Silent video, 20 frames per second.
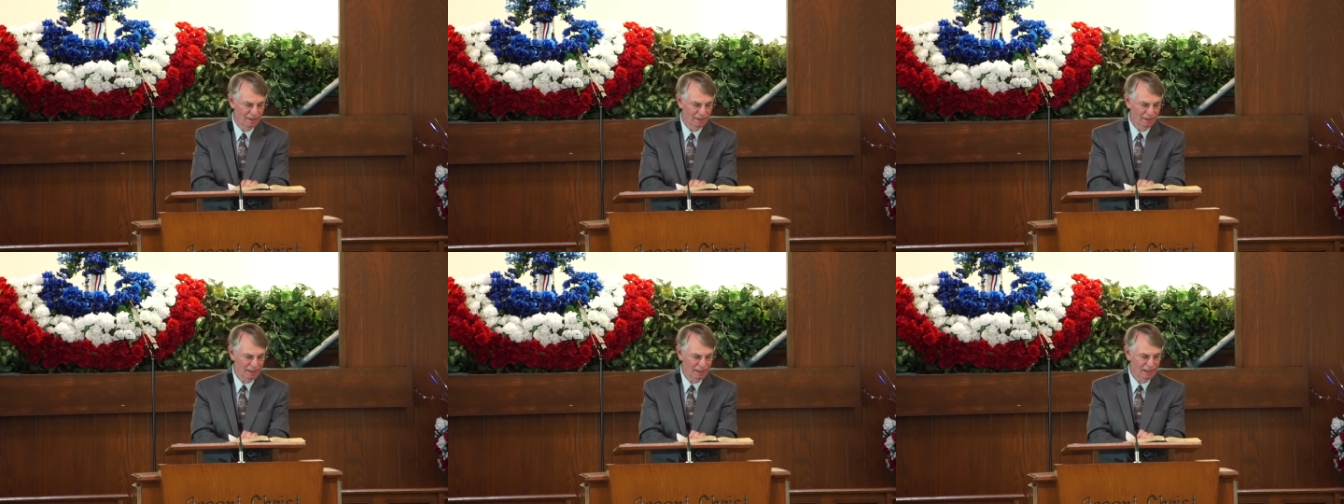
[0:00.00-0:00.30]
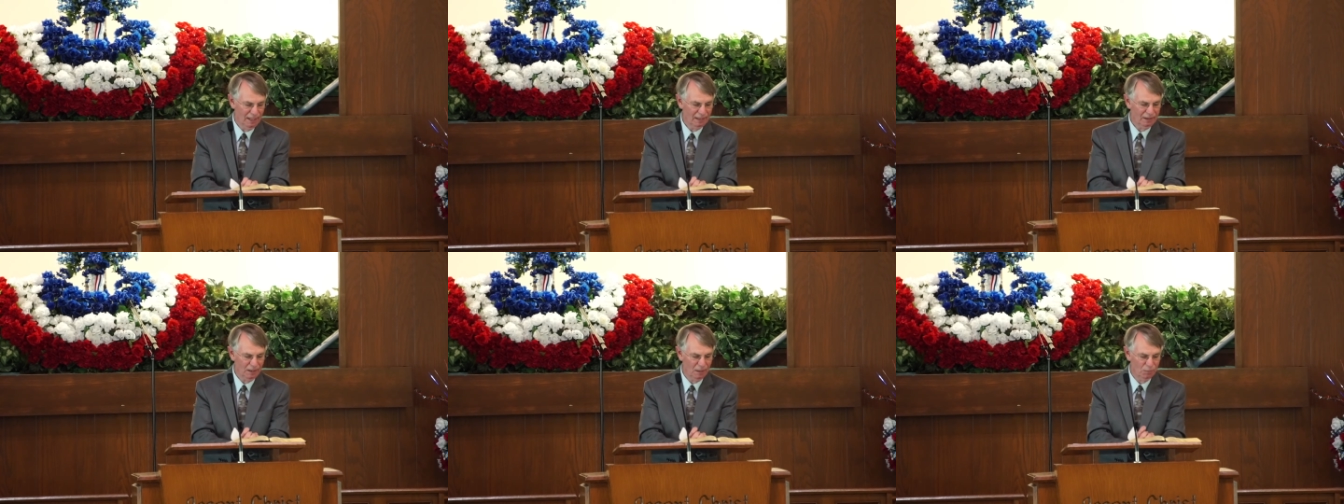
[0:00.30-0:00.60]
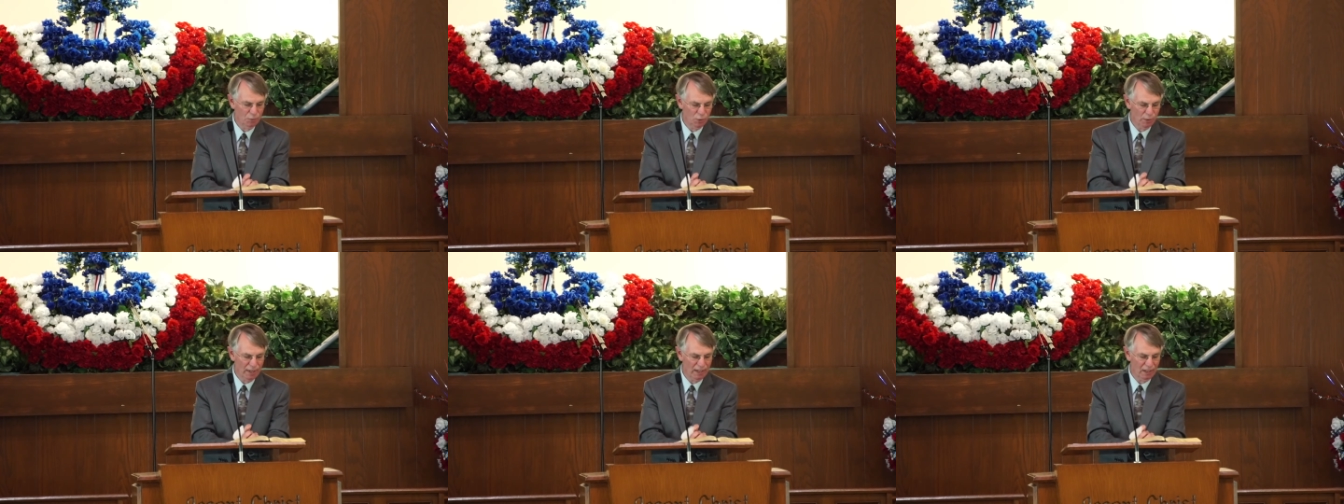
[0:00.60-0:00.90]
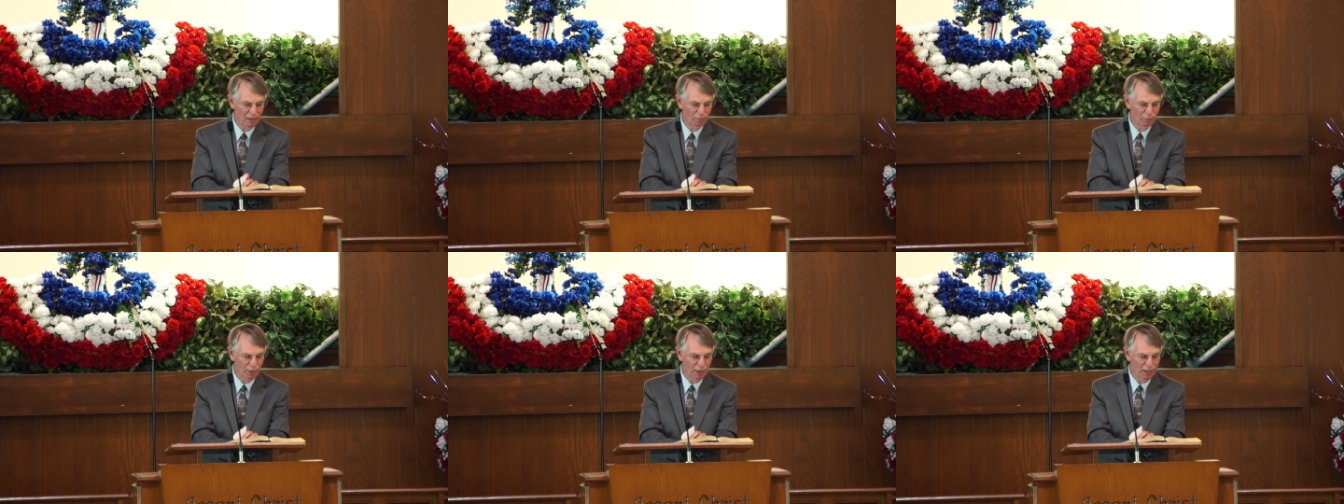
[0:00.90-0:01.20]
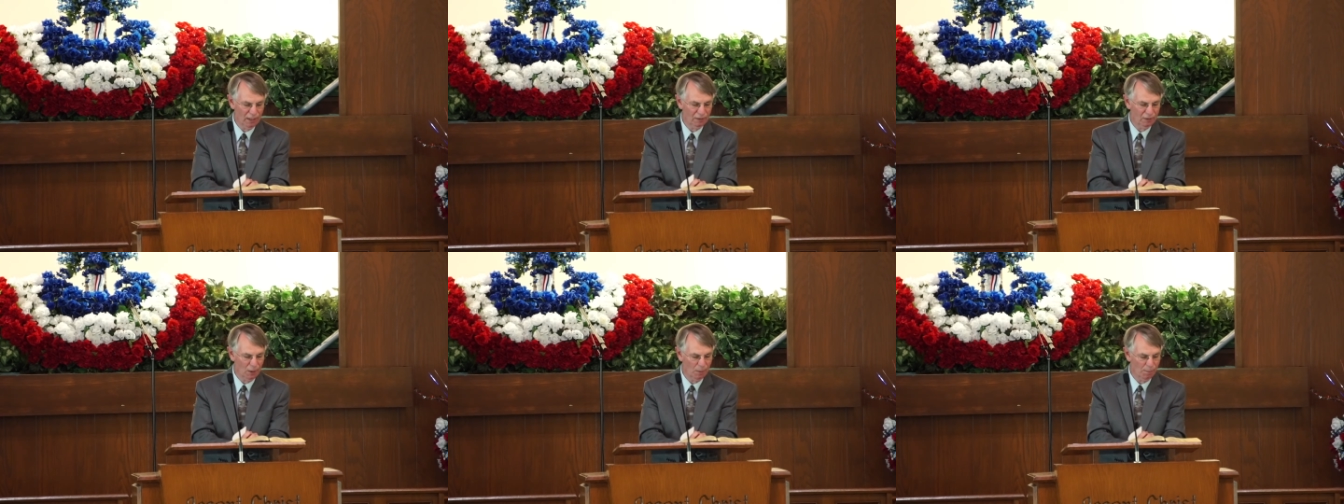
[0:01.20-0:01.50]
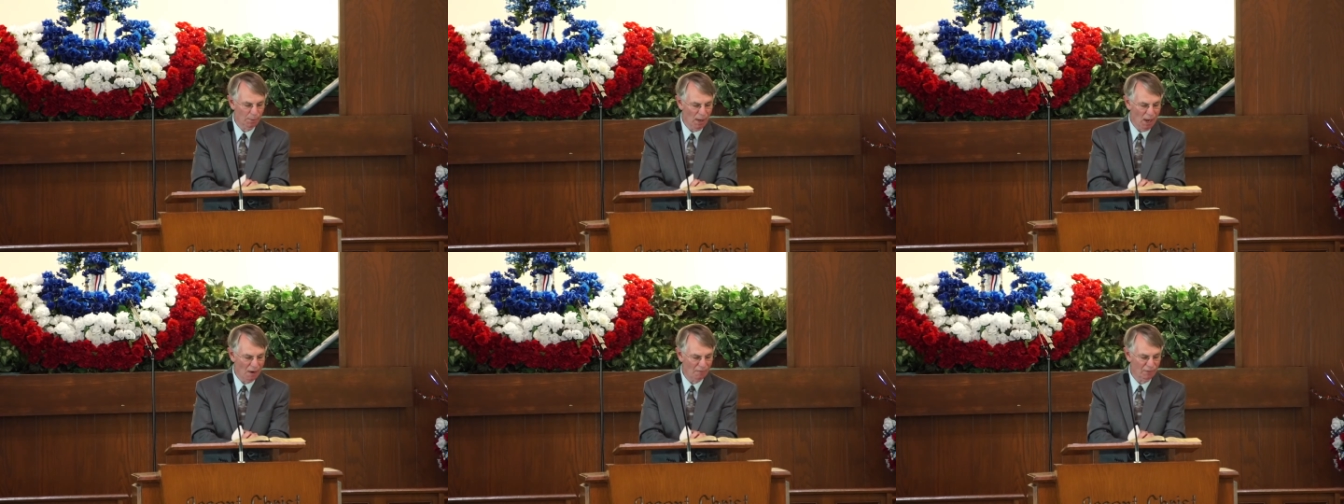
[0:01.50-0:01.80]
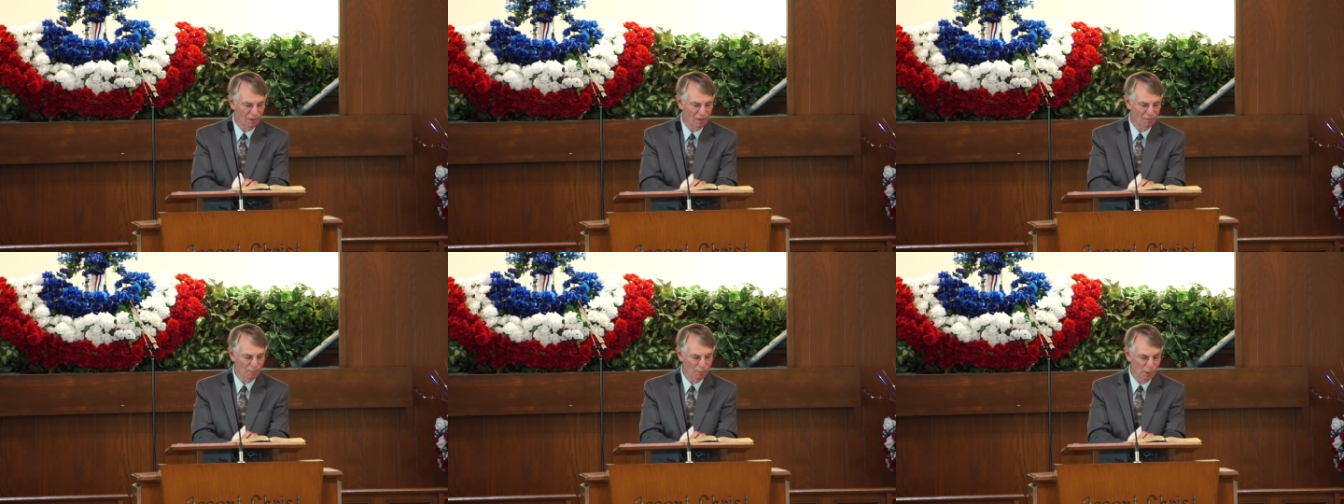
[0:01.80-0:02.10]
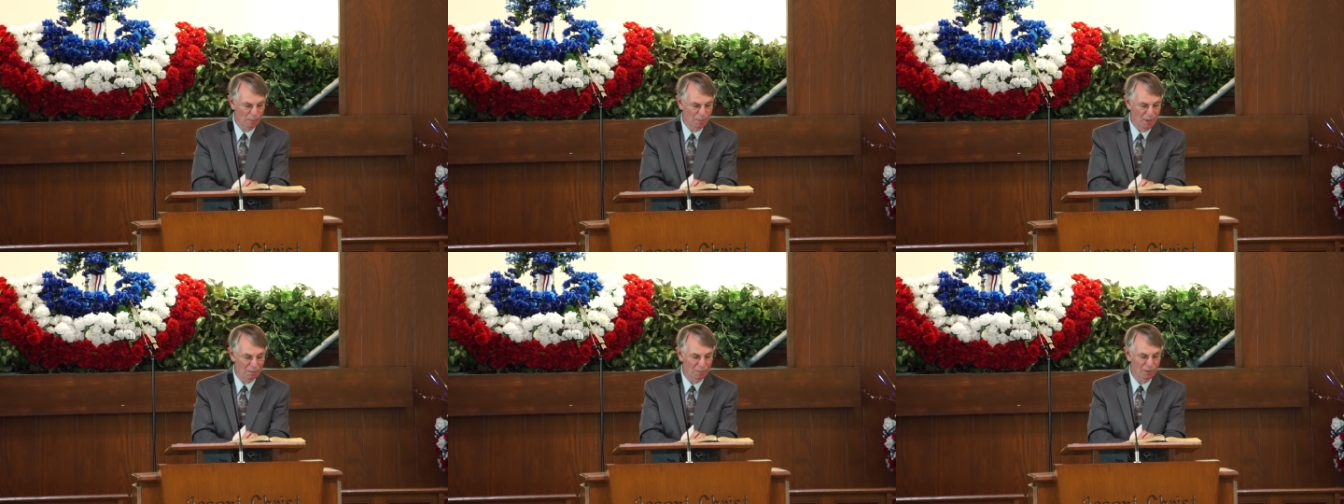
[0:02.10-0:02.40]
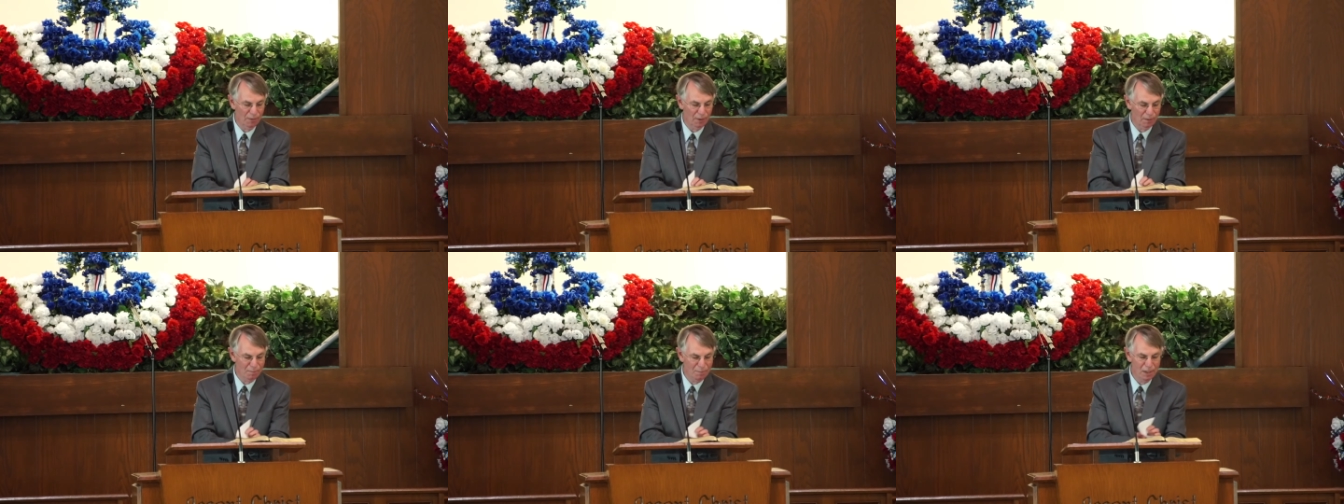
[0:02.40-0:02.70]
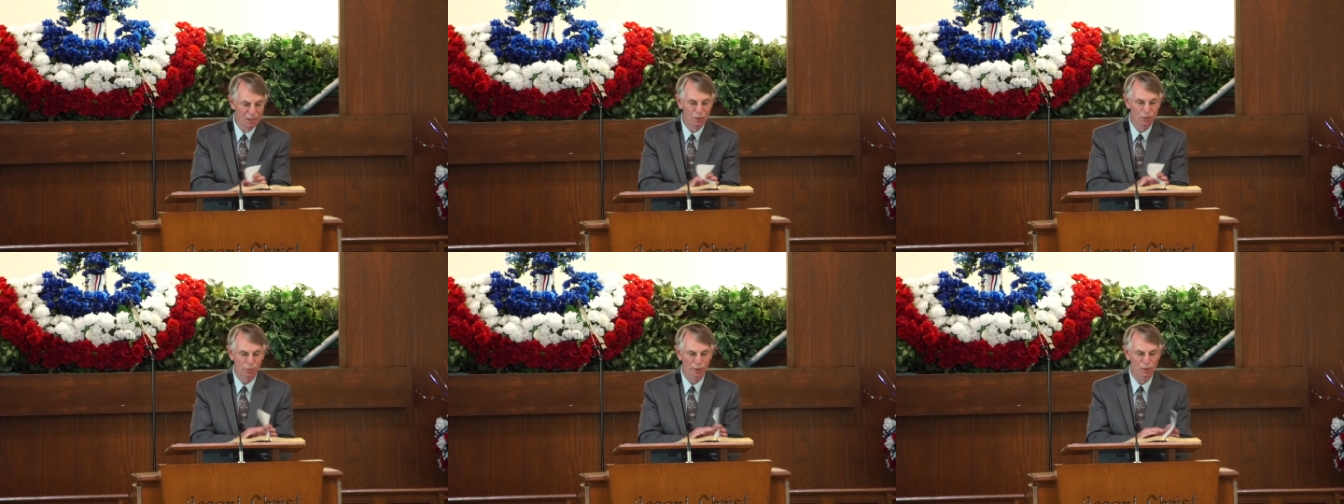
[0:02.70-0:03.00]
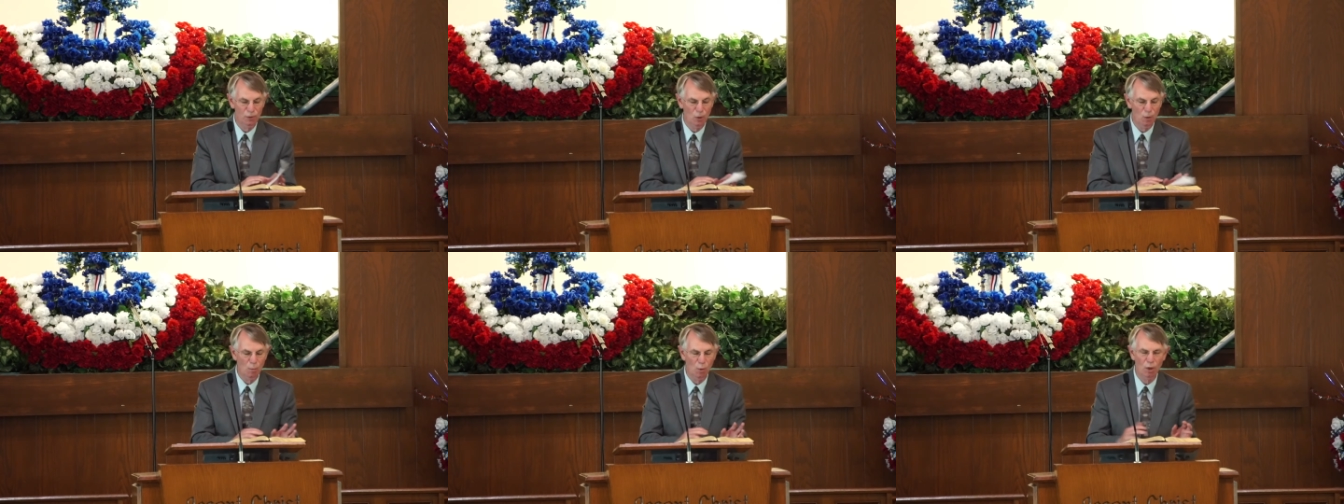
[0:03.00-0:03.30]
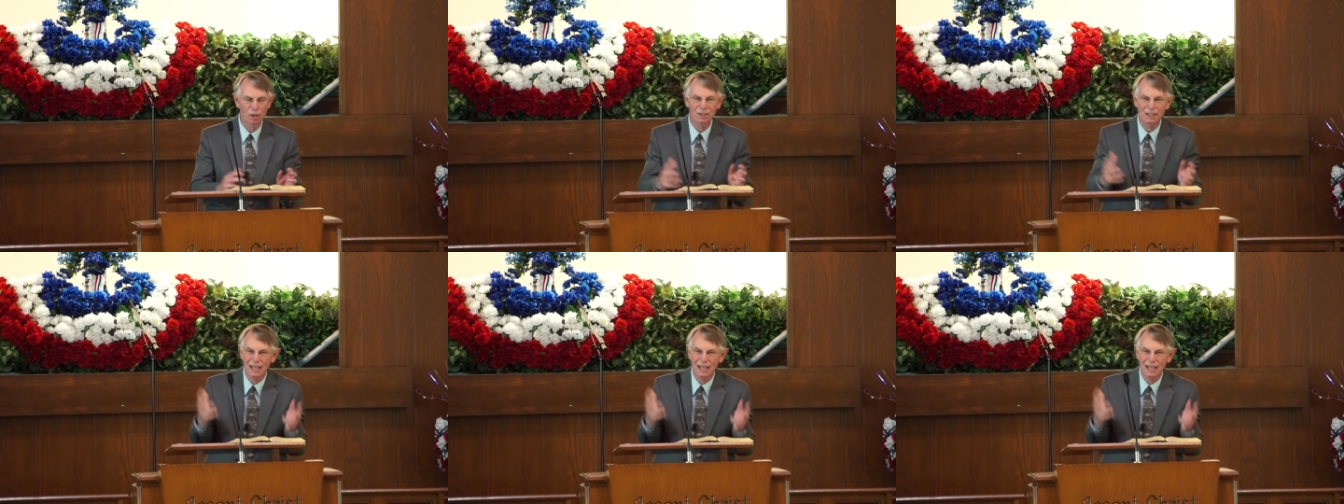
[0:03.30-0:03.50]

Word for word: See, let them drink and forget their poverty and remember their misery no more.